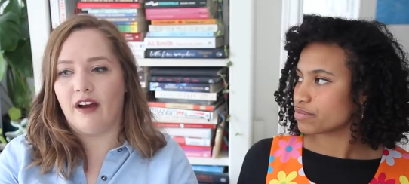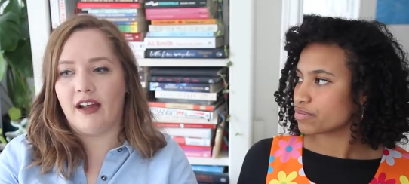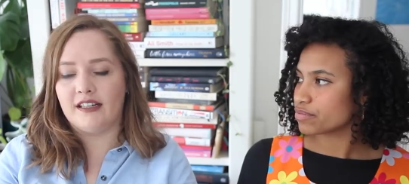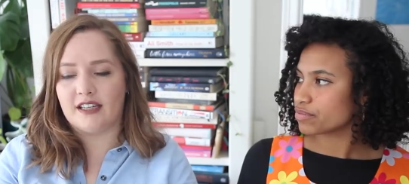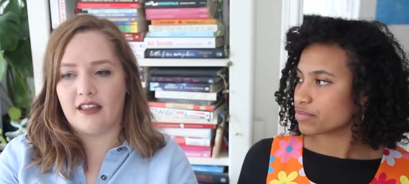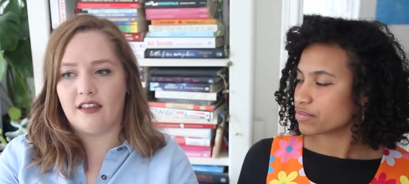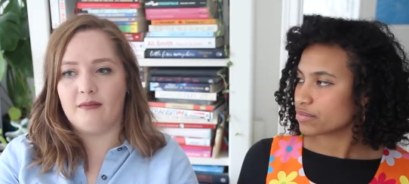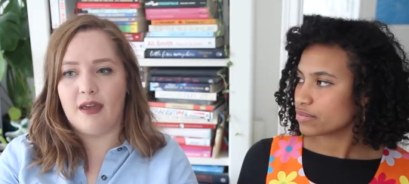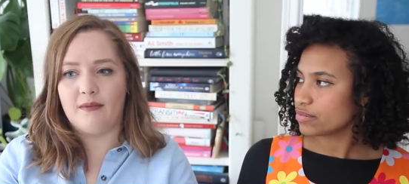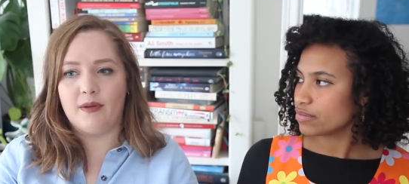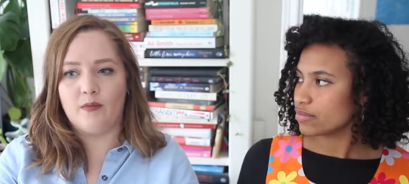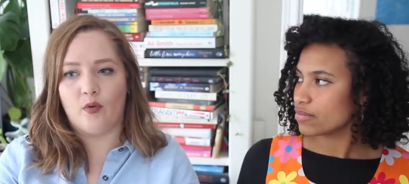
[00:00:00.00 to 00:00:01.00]
Speaker 1: read, I think
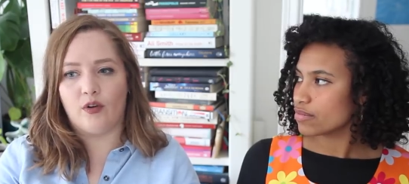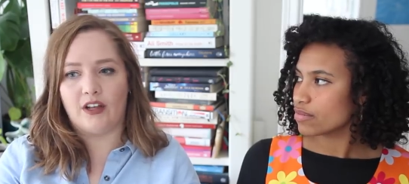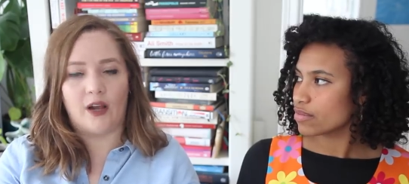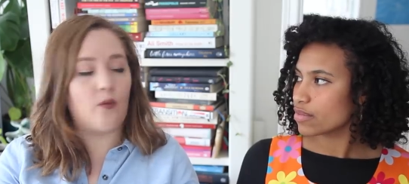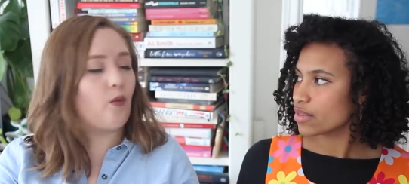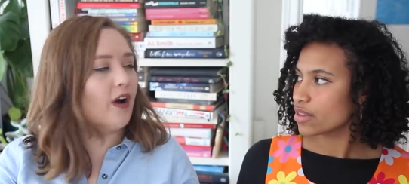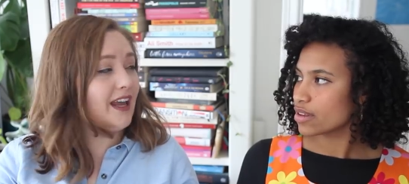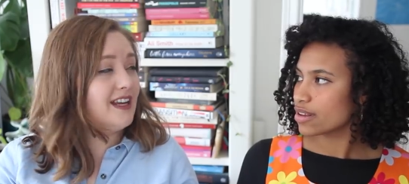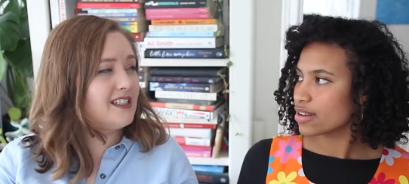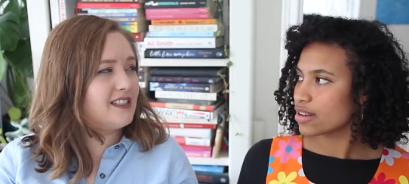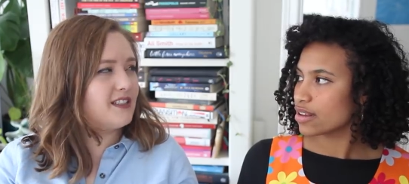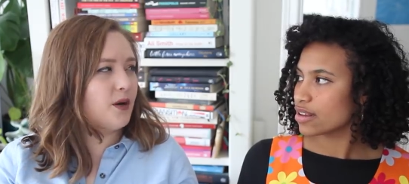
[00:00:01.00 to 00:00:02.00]
maybe more like
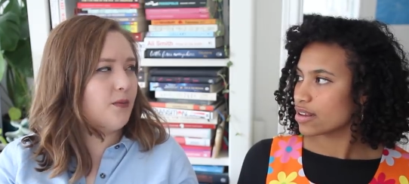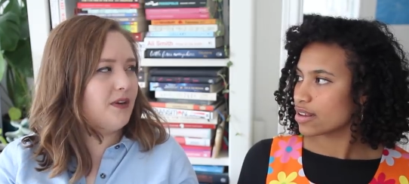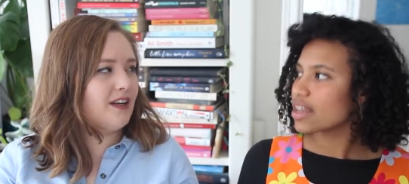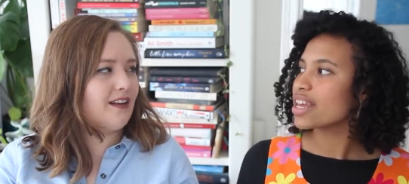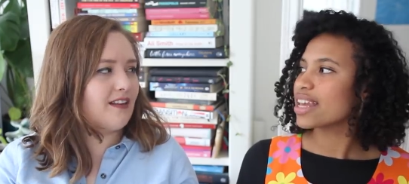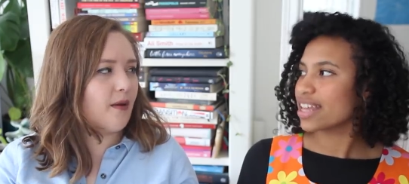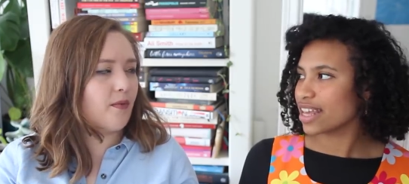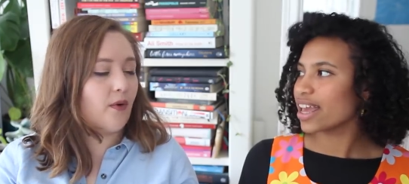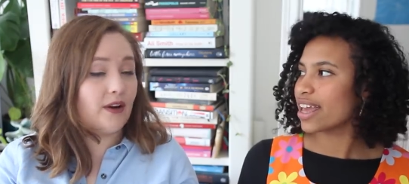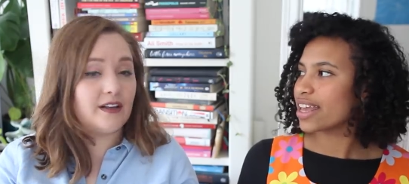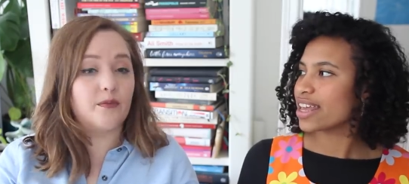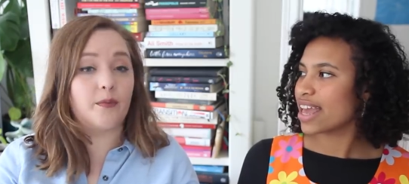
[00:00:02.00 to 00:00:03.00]
YA dystopian at that
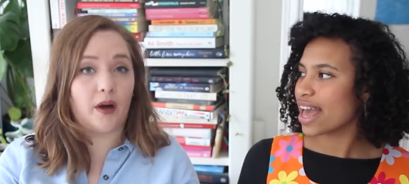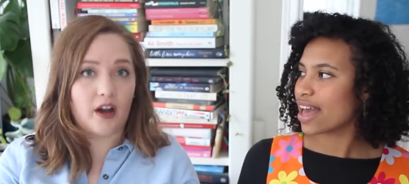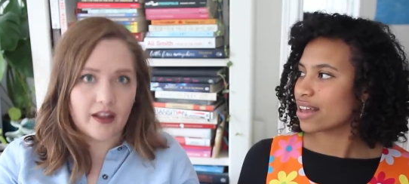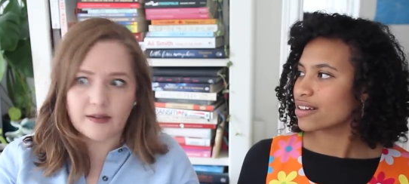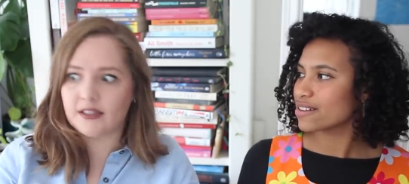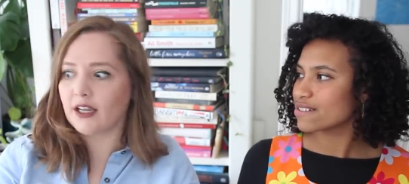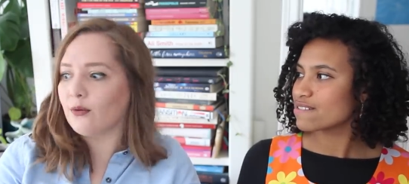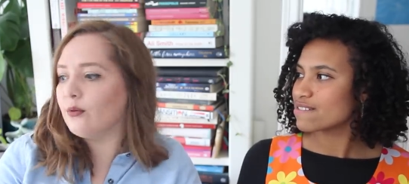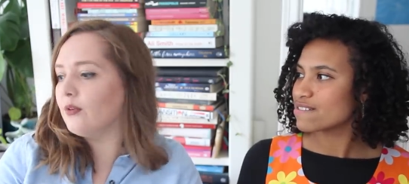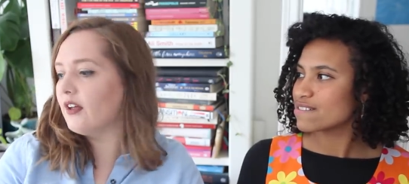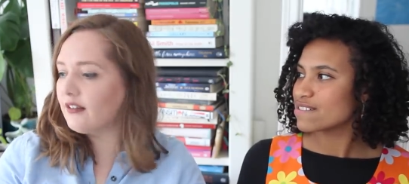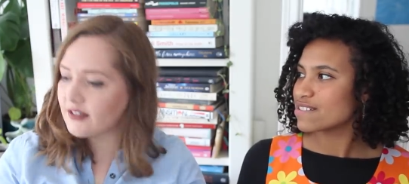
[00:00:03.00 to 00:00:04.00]
point. Yeah. But I was like,
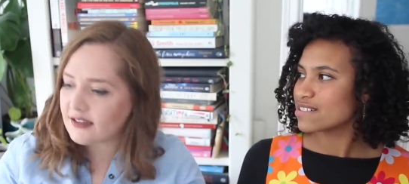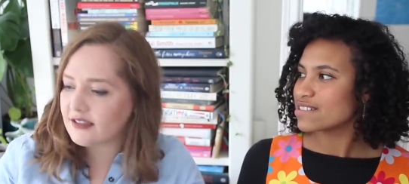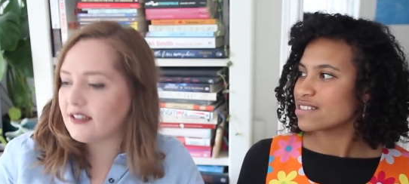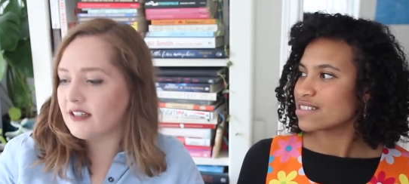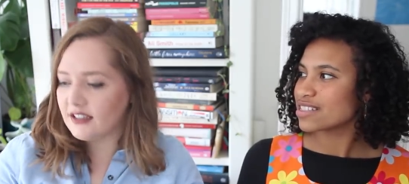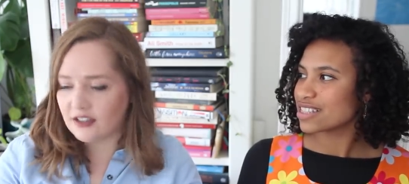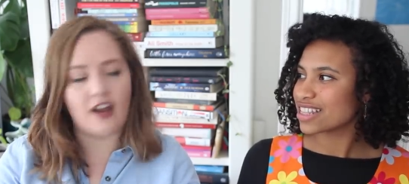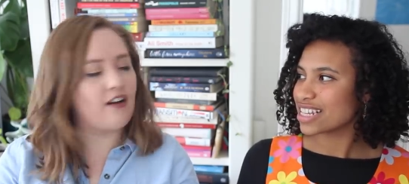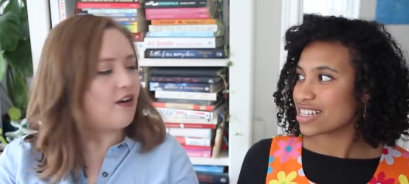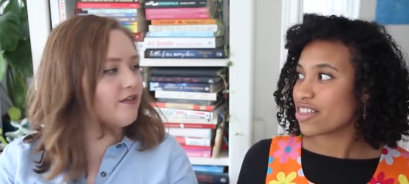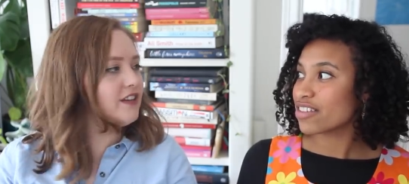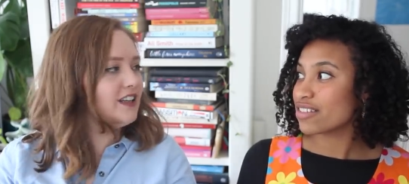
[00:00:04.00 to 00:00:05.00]
Speaker 2: oh, there's. Yeah,
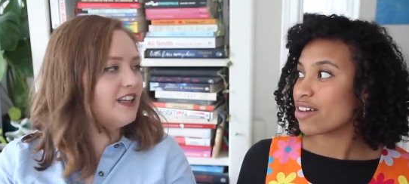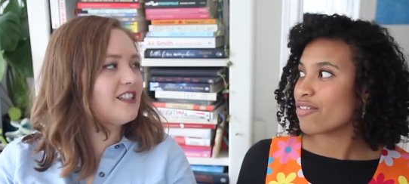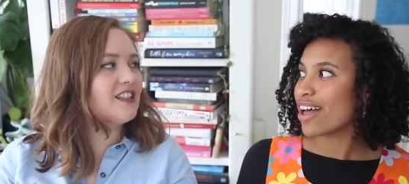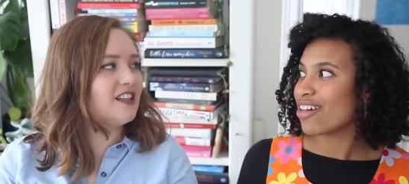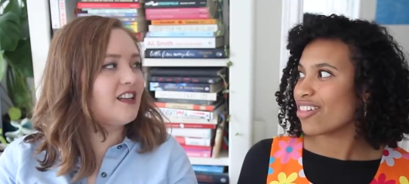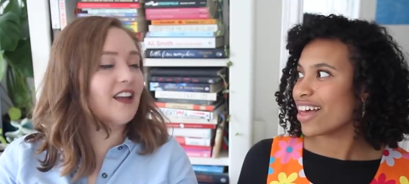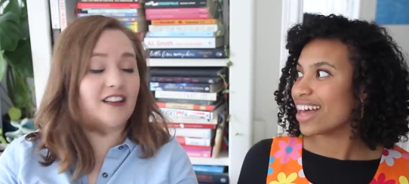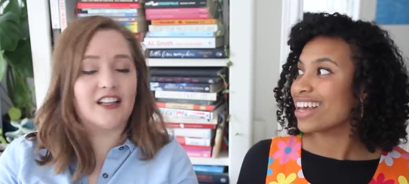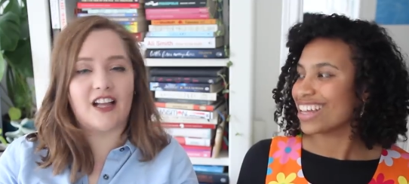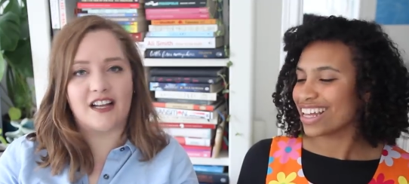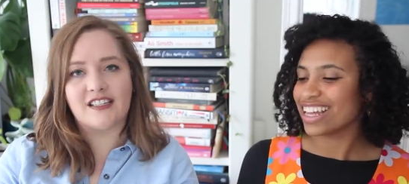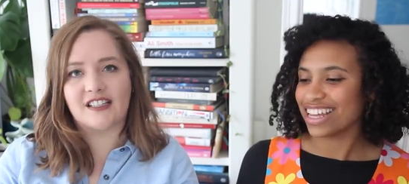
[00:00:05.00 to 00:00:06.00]
I got really into the, like
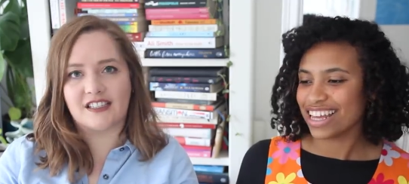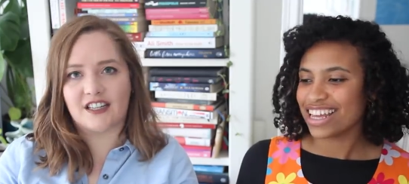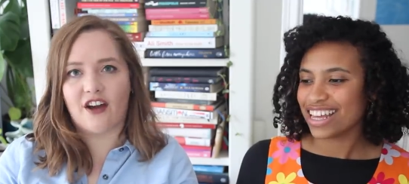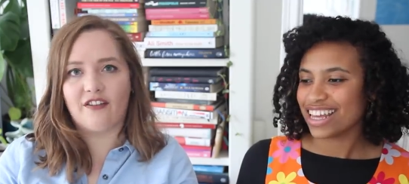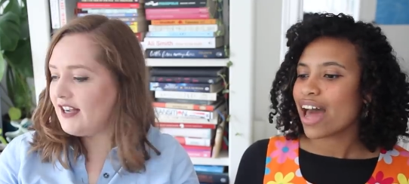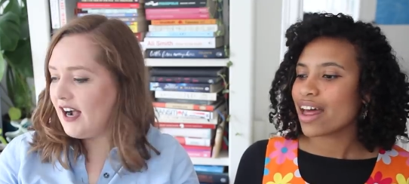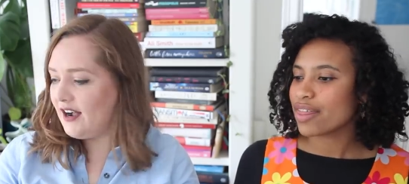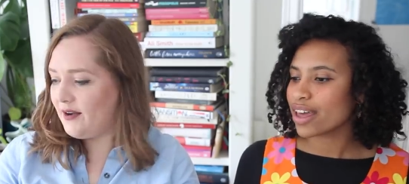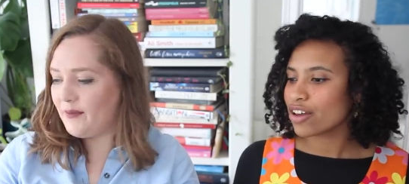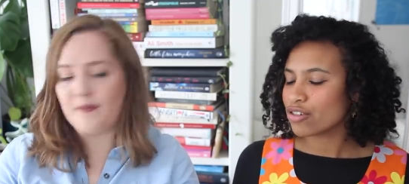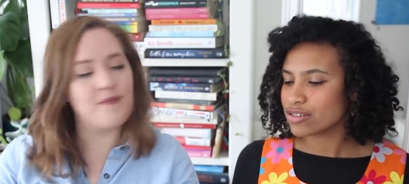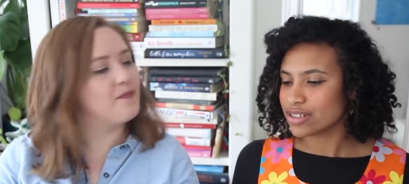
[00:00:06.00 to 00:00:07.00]
the classic stuff. I
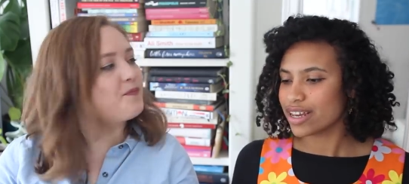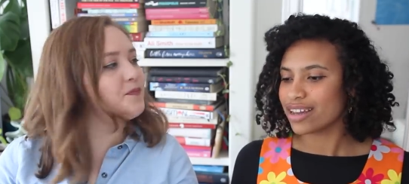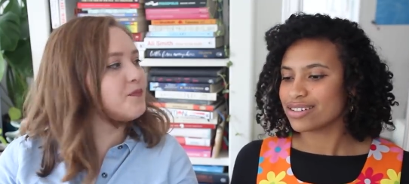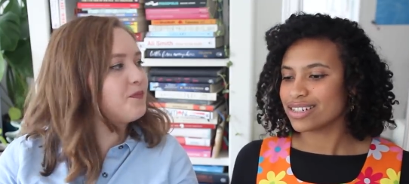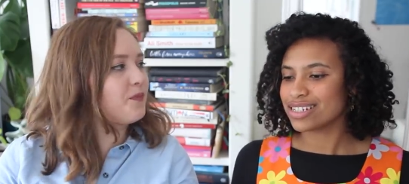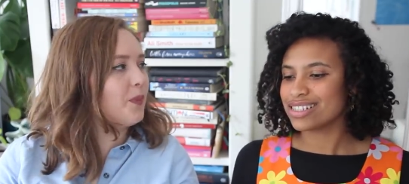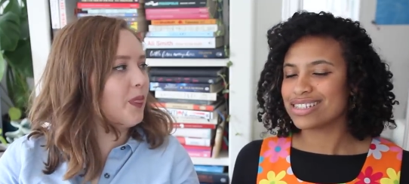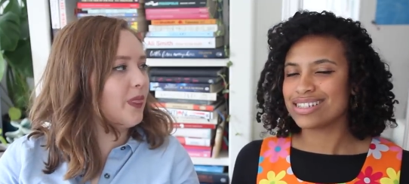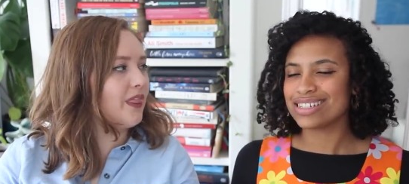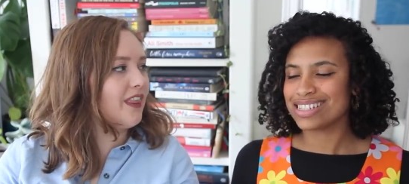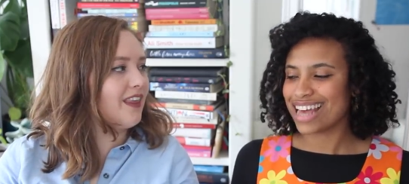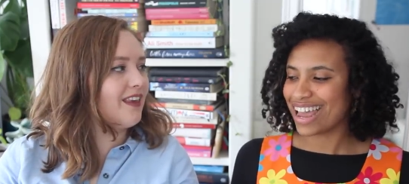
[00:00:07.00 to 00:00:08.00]
think also
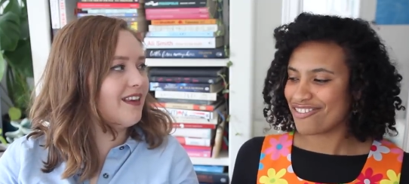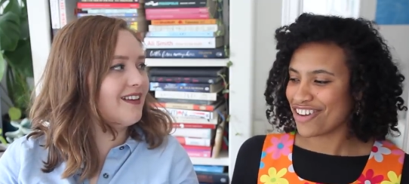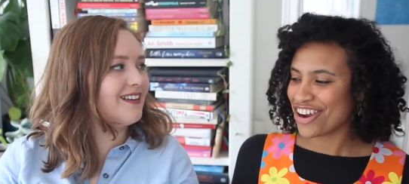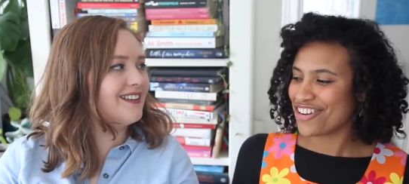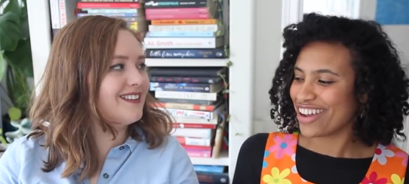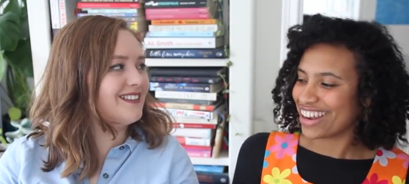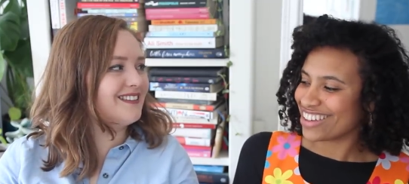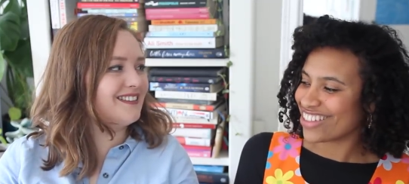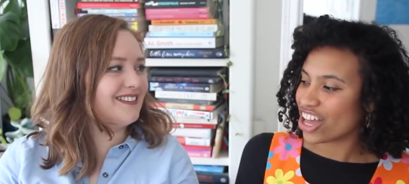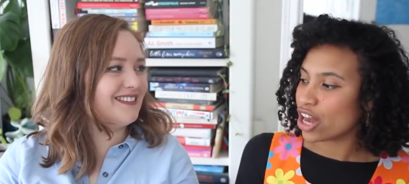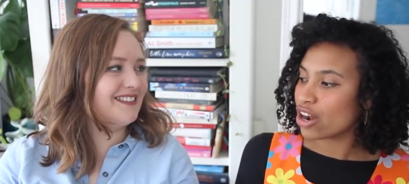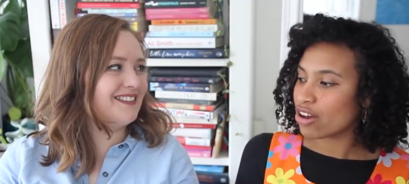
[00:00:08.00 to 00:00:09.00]
just to say very quickly
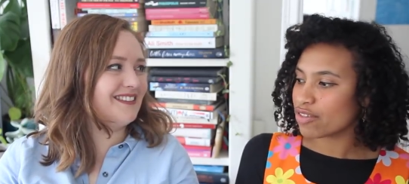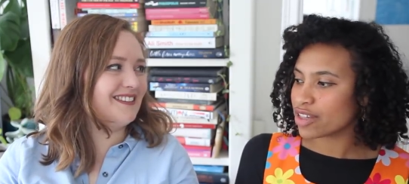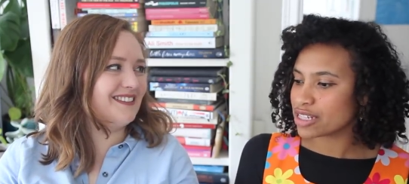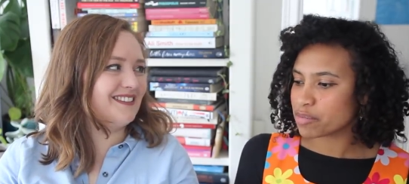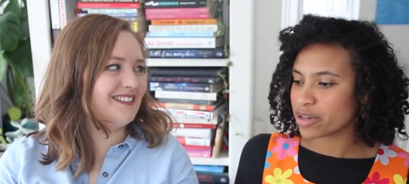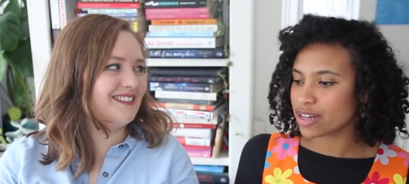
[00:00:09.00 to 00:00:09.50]
that a lot of these